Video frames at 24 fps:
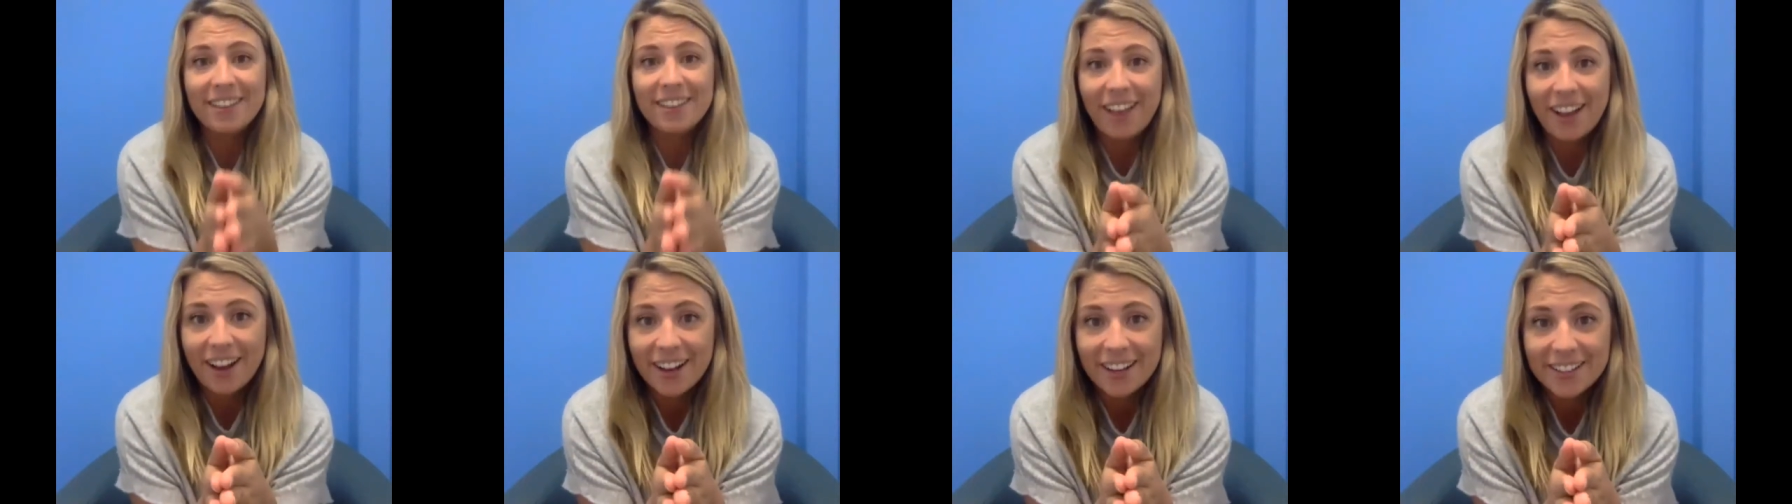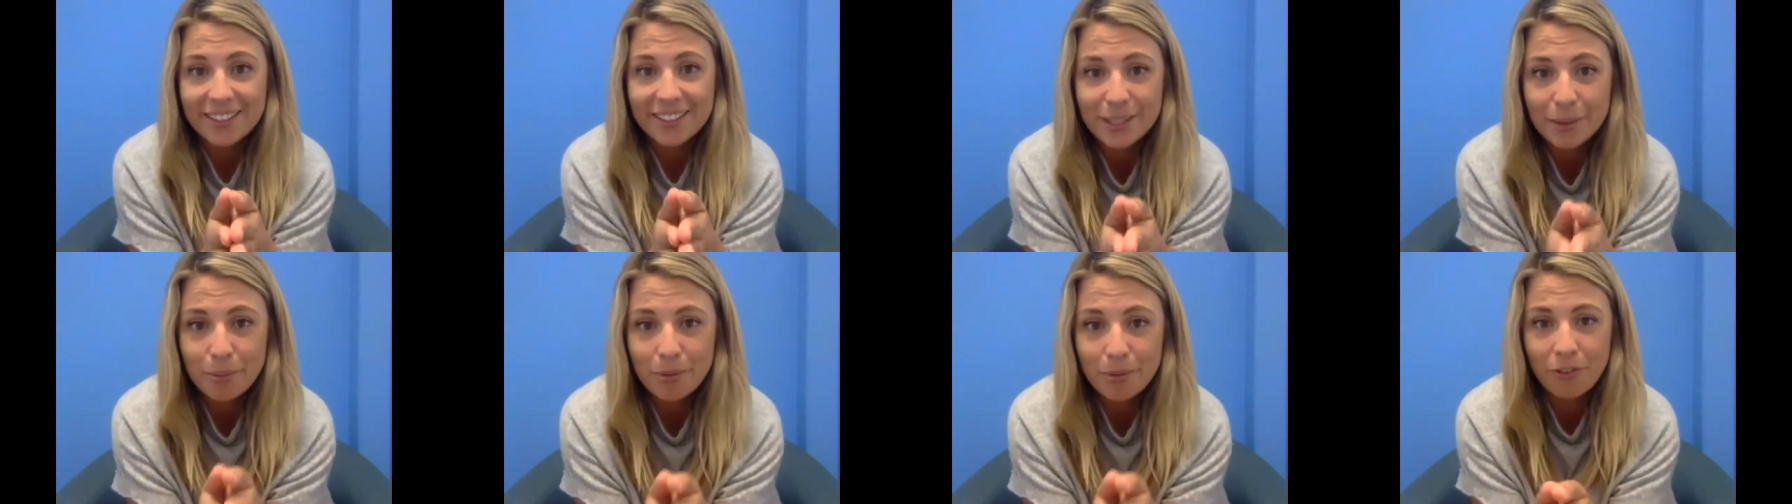Like I
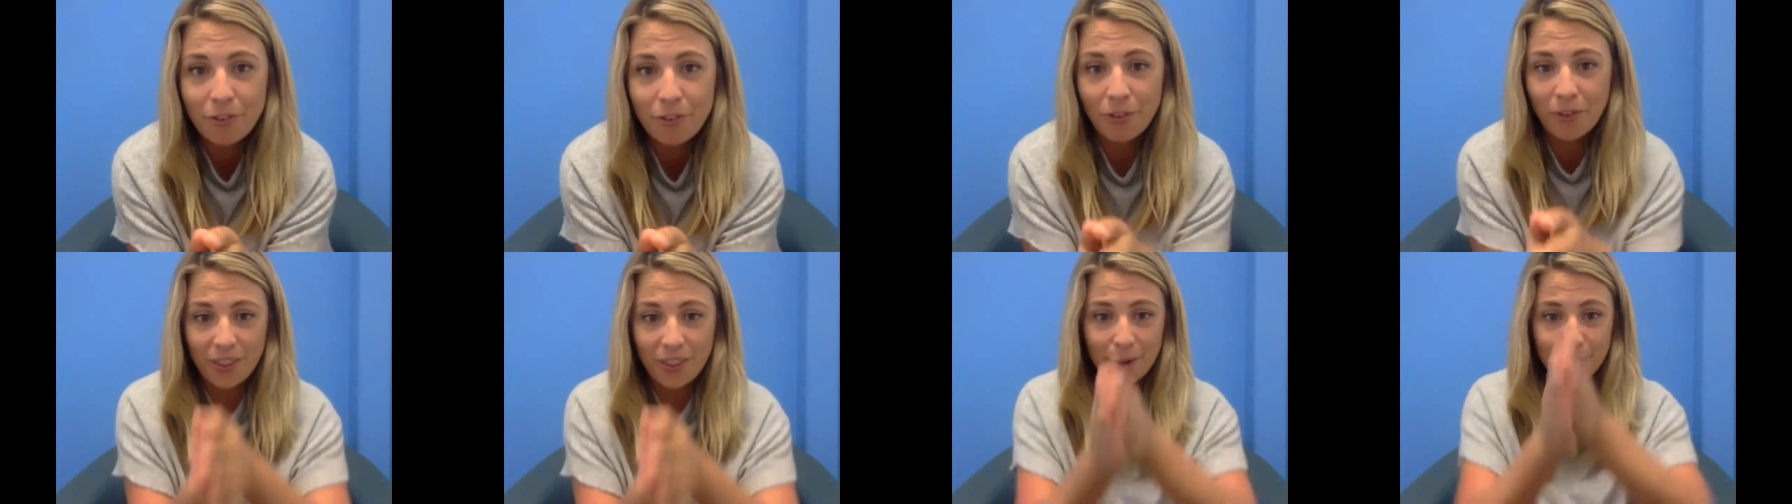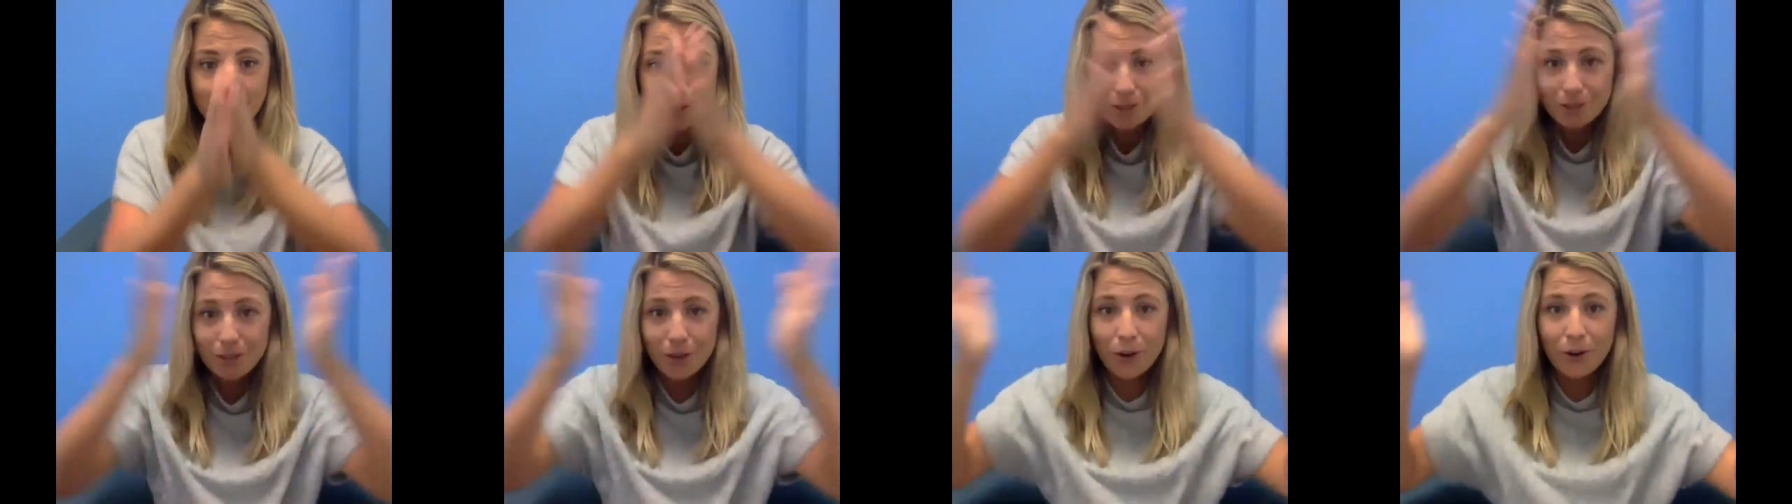said before, there
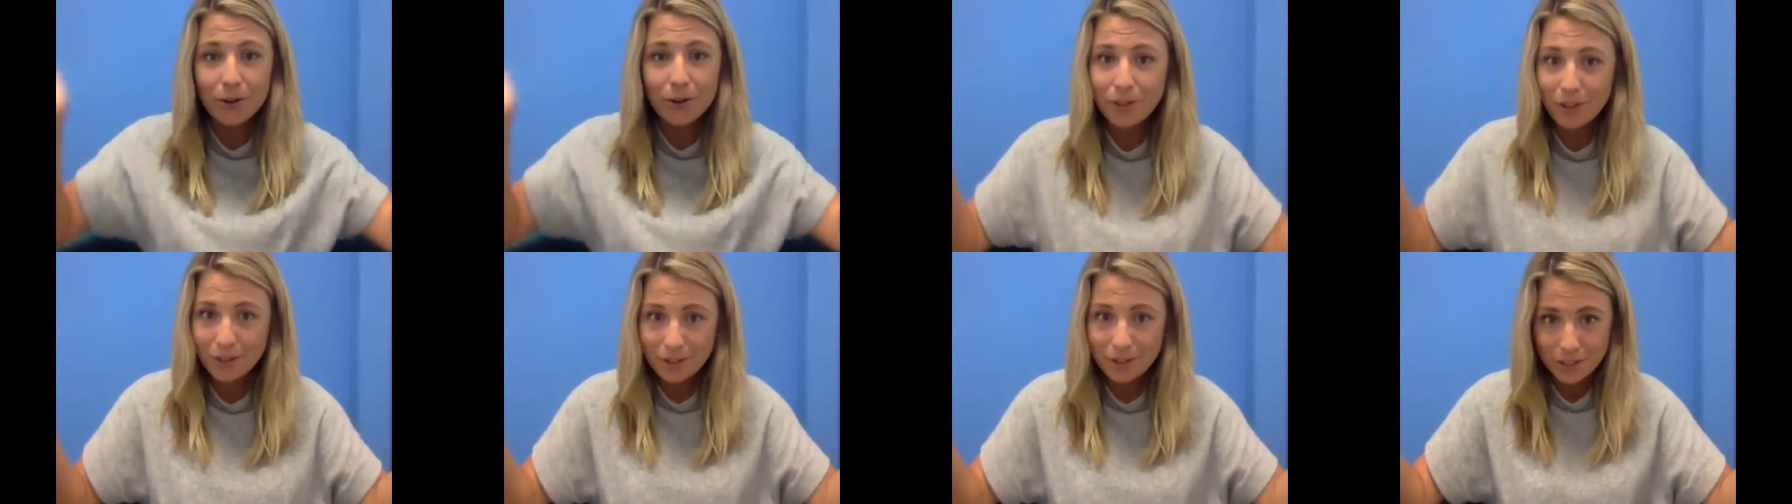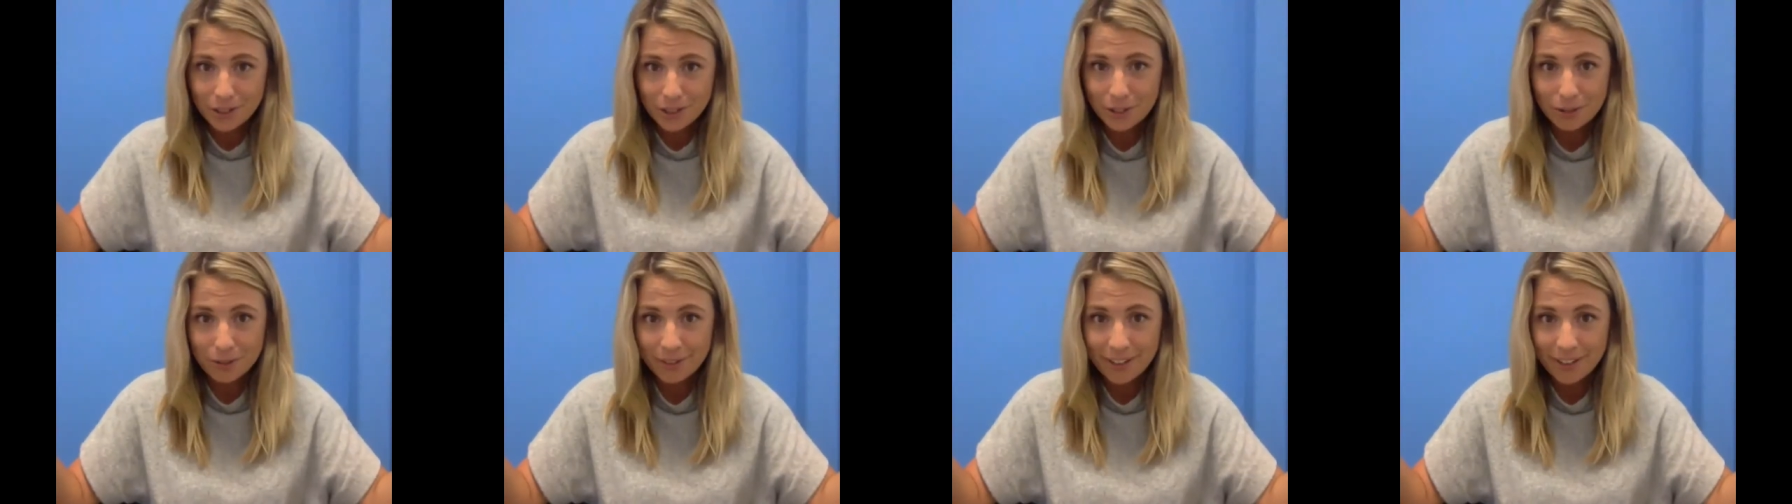was no
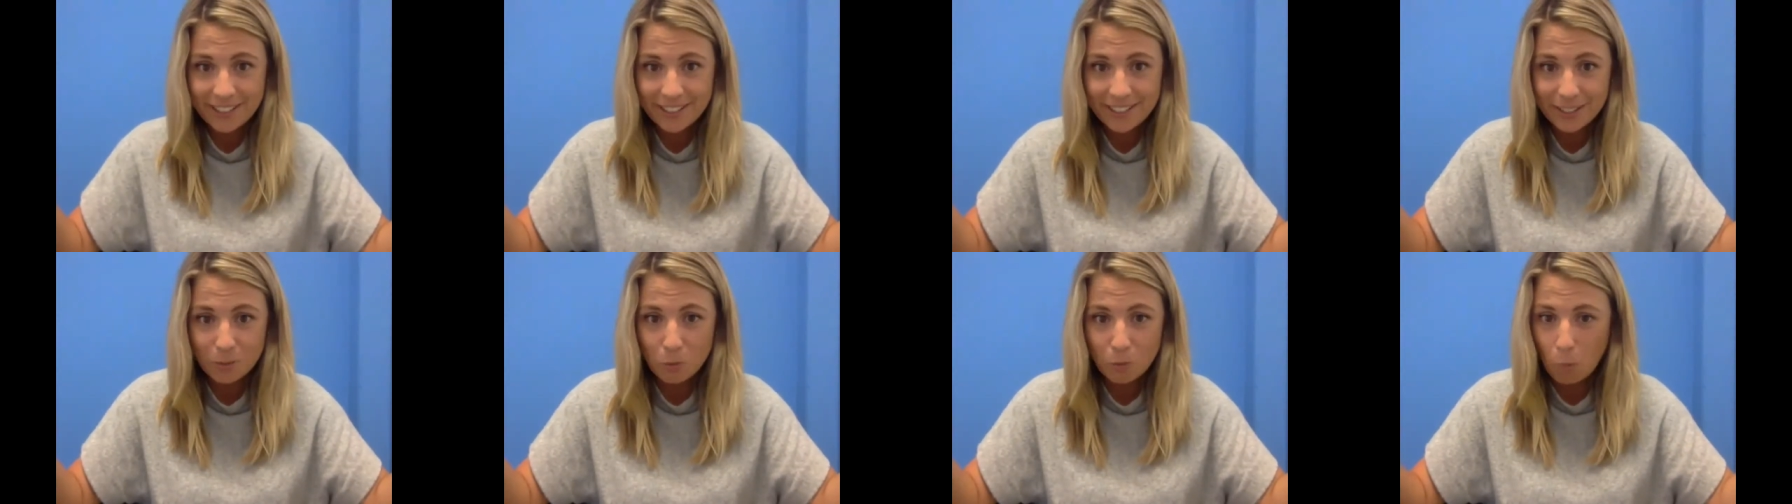logical reason